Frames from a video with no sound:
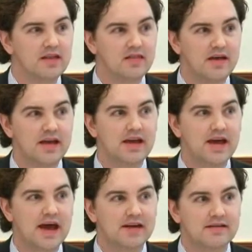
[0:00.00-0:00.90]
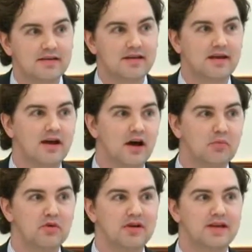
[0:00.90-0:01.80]
they acted and
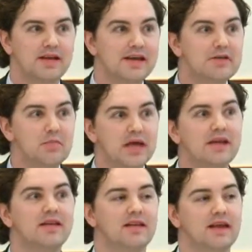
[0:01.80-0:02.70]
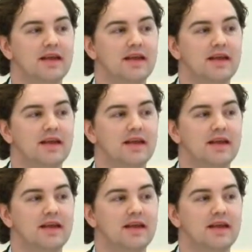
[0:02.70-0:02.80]
operated independently